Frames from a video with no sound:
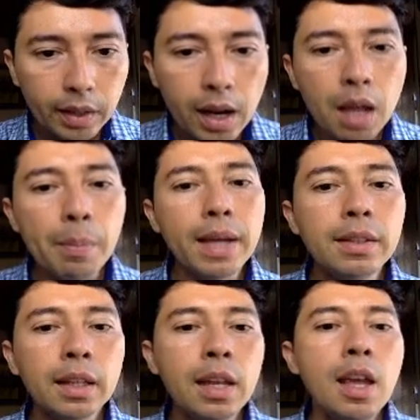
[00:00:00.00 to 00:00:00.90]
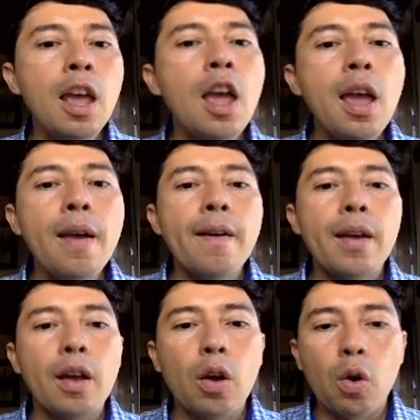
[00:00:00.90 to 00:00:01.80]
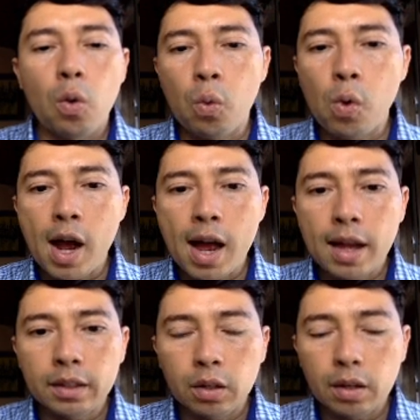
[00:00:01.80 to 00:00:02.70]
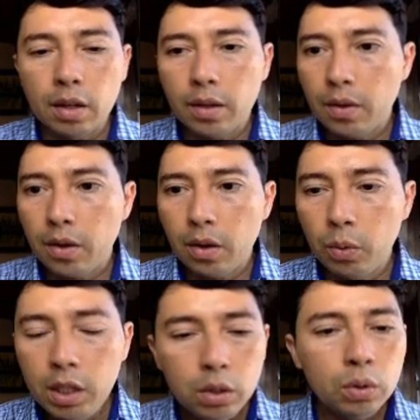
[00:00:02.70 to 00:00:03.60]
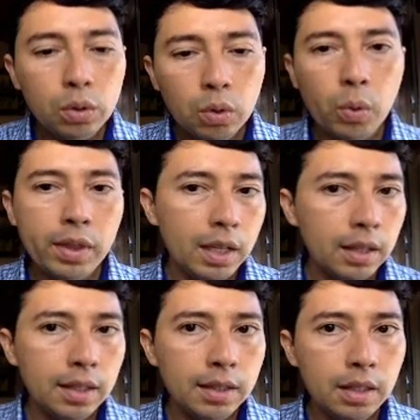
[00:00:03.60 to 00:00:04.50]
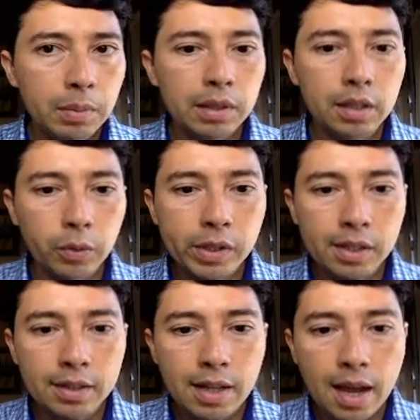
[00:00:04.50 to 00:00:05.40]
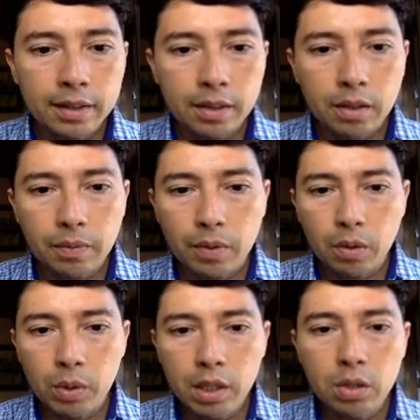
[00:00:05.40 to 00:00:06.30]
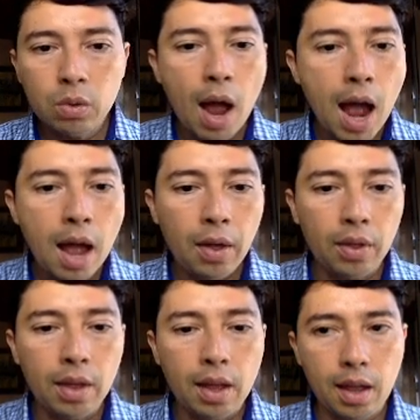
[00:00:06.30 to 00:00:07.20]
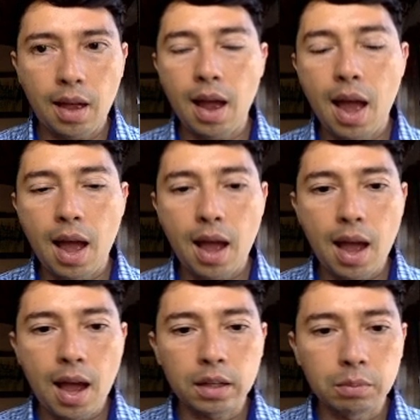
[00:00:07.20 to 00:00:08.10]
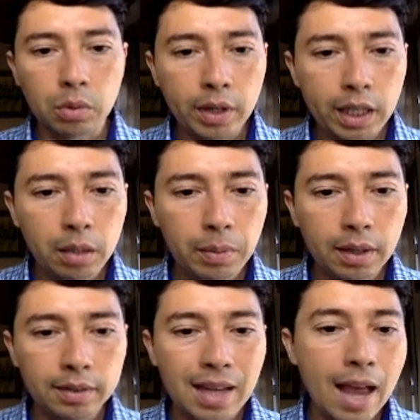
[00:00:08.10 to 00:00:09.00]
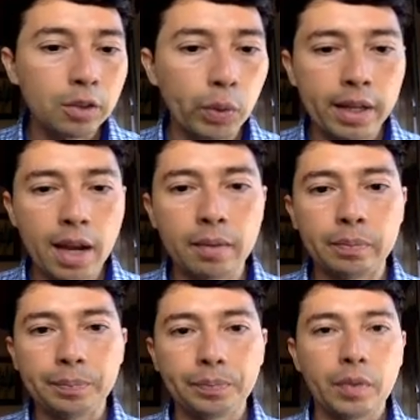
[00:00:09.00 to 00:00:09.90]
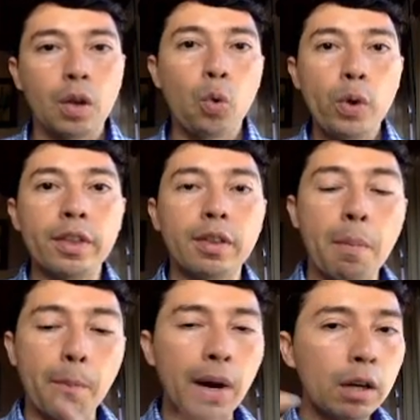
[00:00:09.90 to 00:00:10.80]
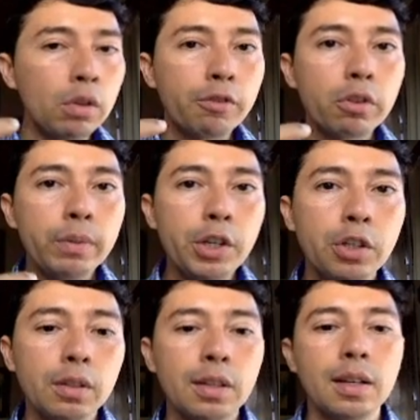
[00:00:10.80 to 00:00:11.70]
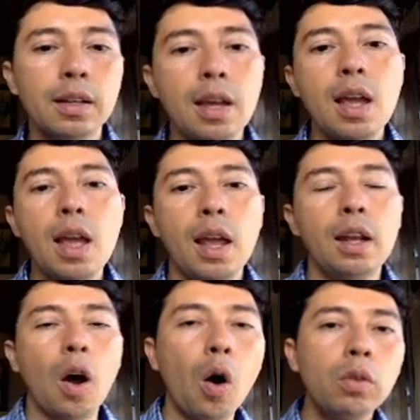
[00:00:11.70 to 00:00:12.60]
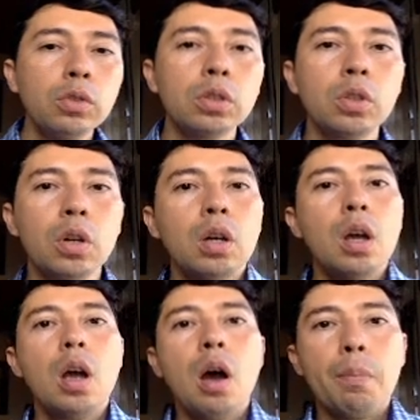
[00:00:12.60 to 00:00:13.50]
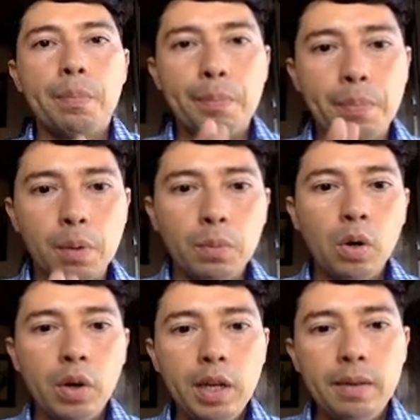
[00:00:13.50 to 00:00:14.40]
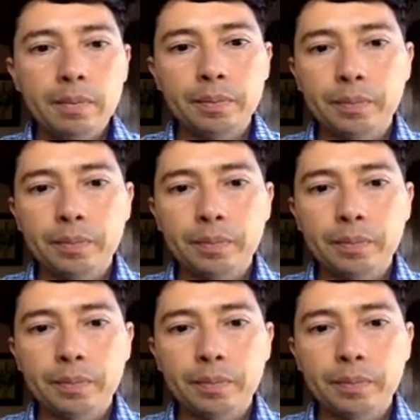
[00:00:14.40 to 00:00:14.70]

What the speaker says: And basically, what we need to do with this email sequence is that we need to add as more emails as we can with valuable information and also promoting